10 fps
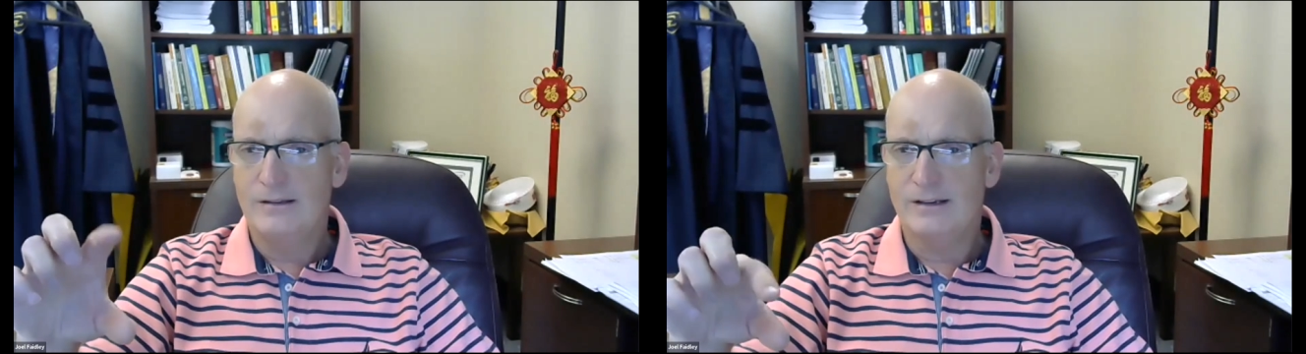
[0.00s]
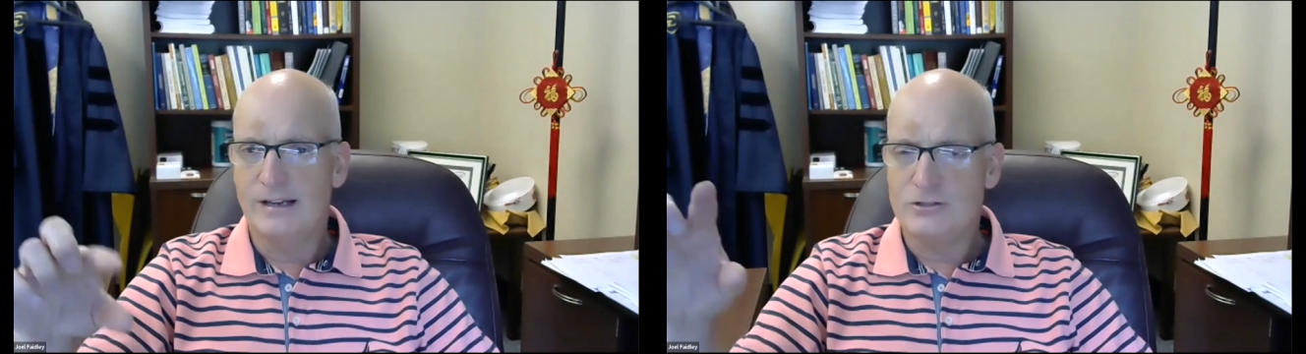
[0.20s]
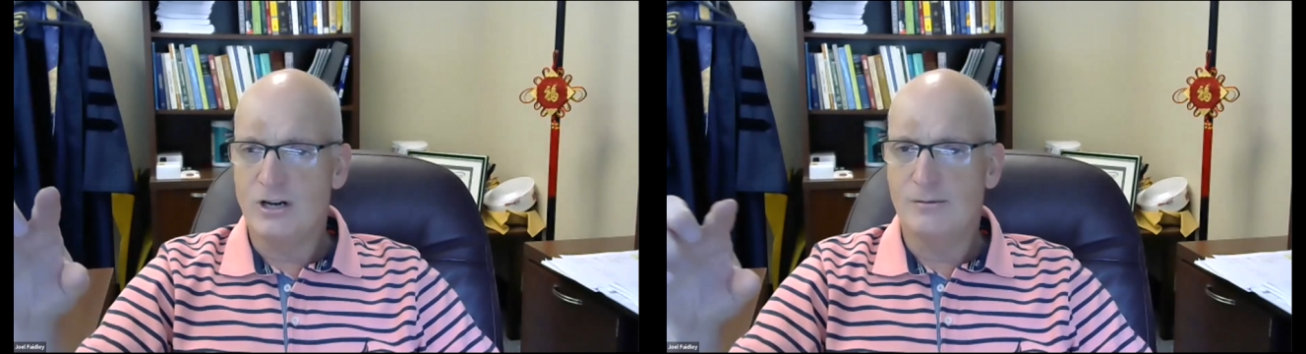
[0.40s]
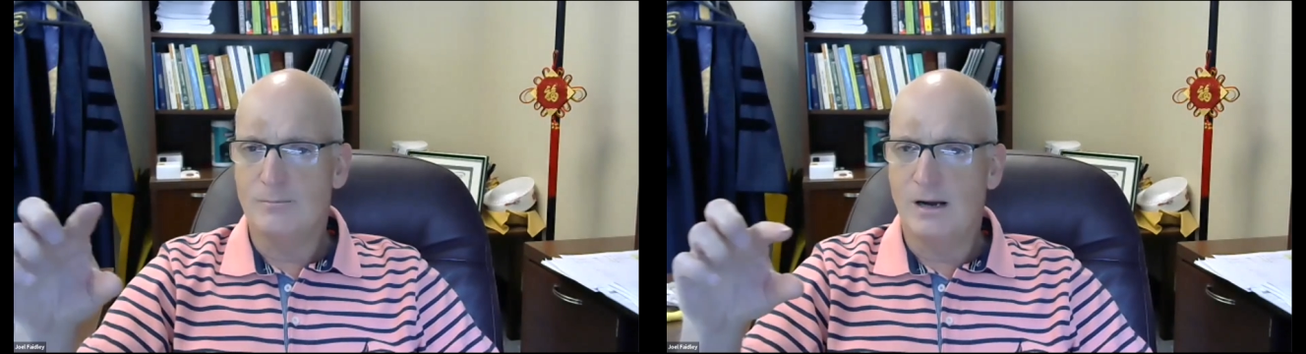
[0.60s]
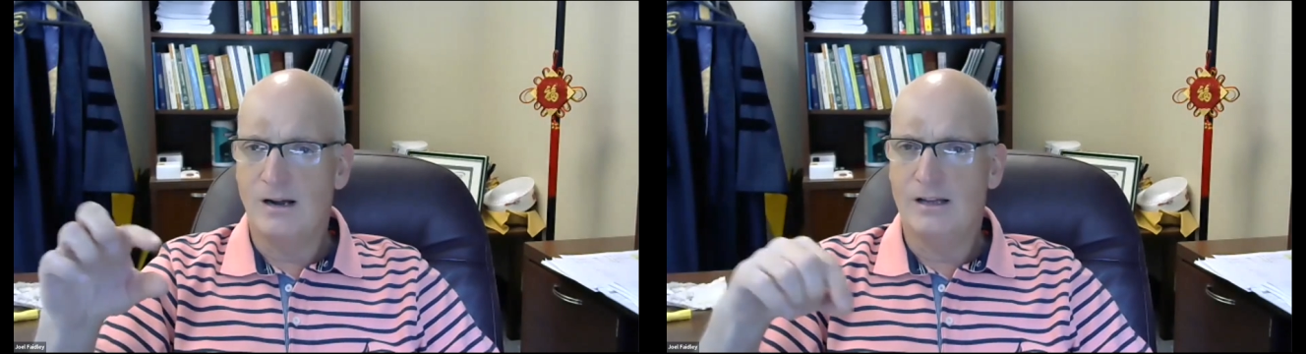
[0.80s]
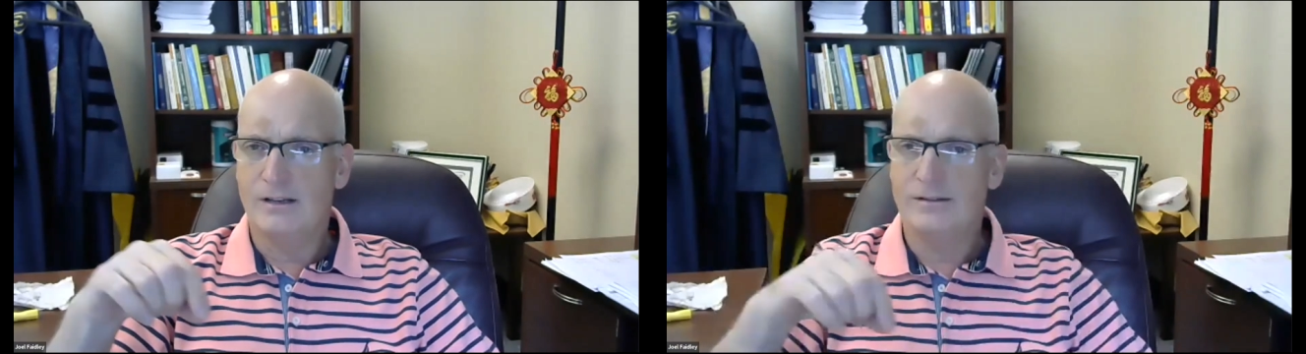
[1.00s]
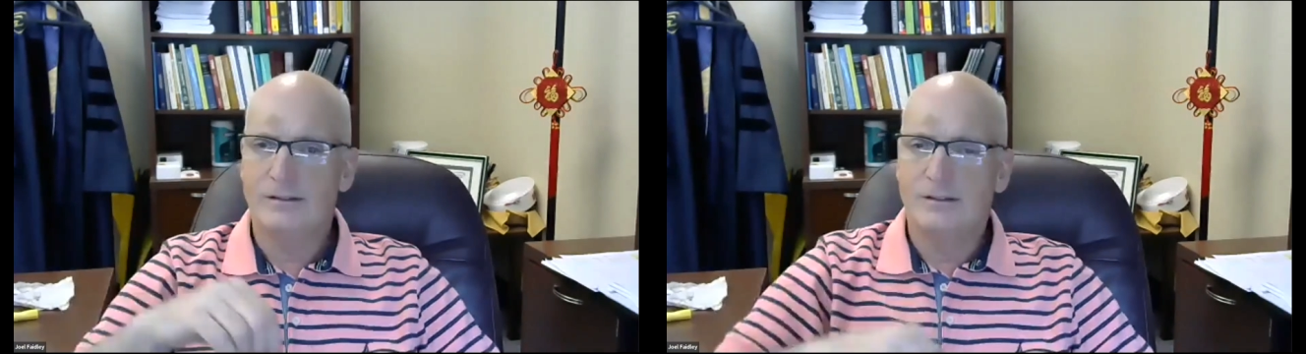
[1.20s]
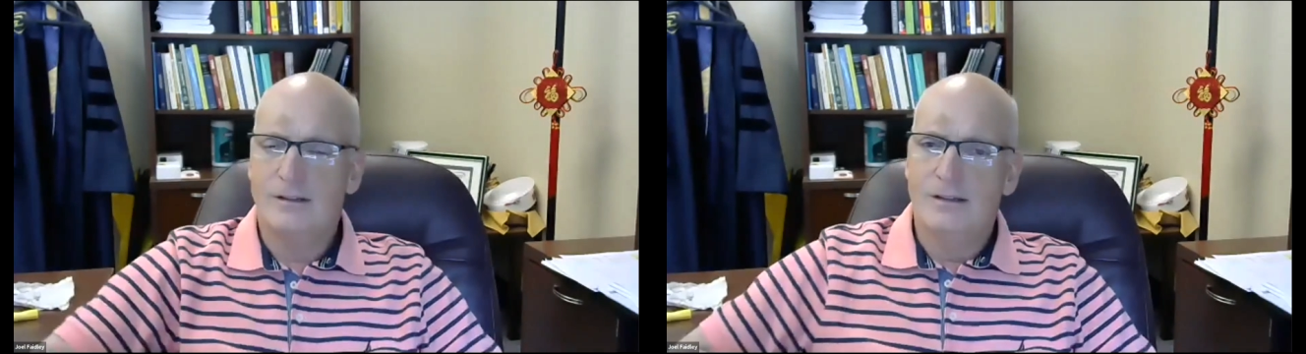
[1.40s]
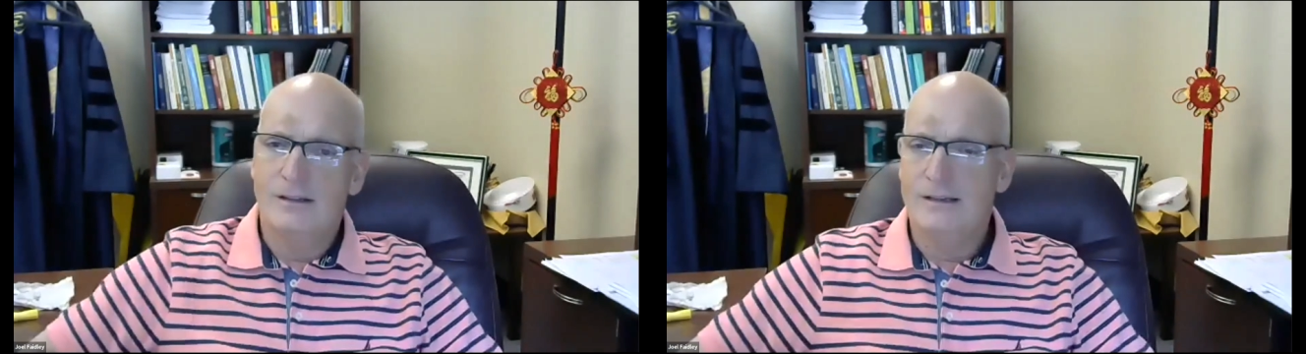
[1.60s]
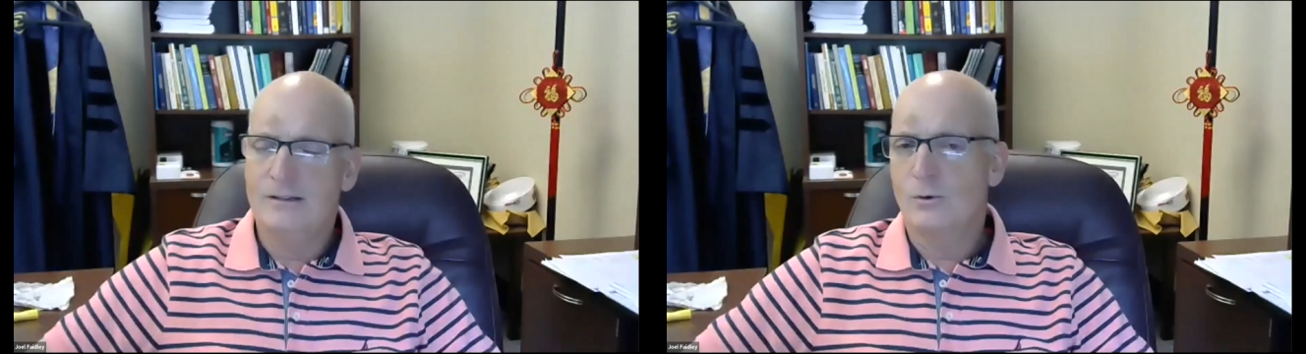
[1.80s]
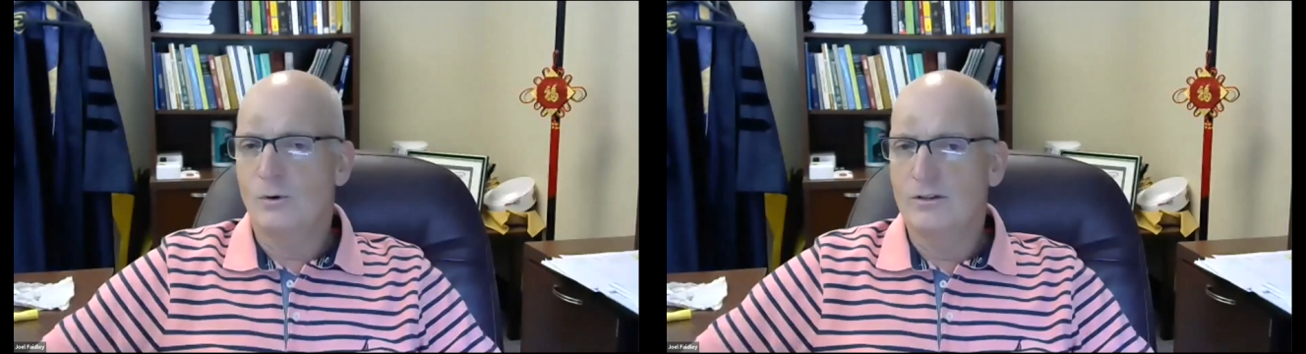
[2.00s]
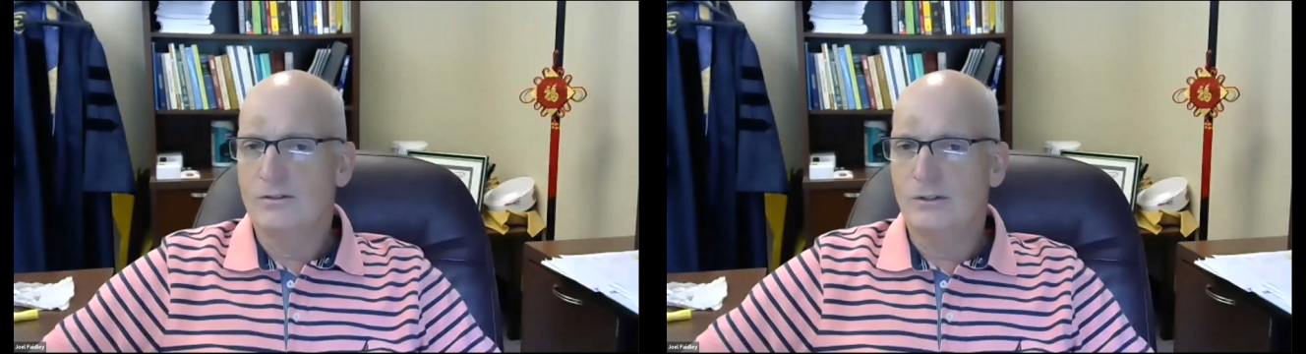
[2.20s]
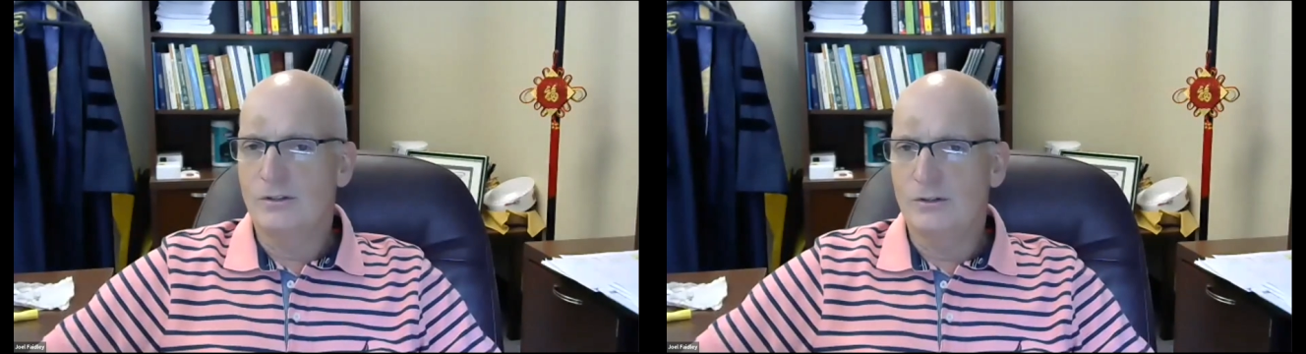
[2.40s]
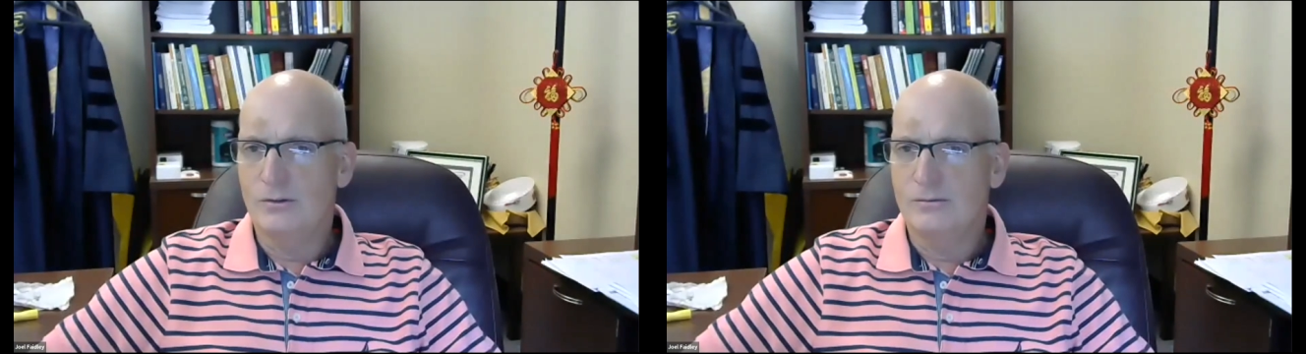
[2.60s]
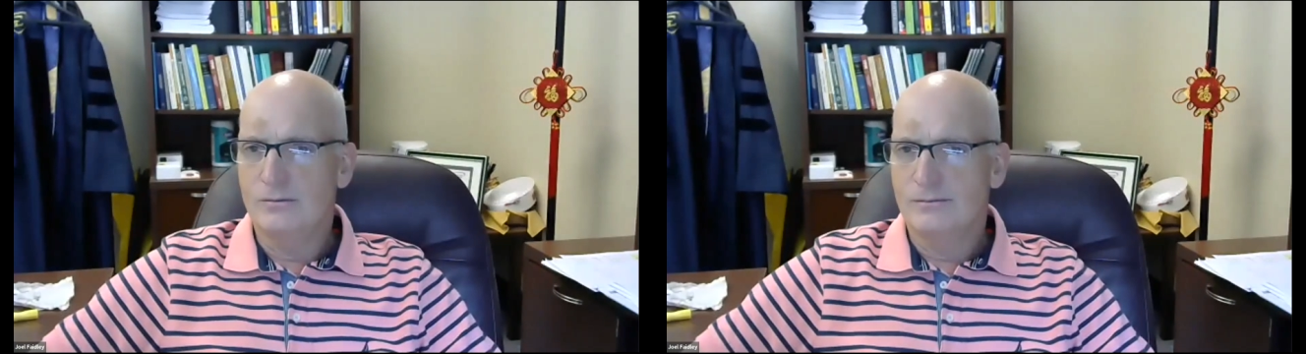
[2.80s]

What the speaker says: then a junk bond is going to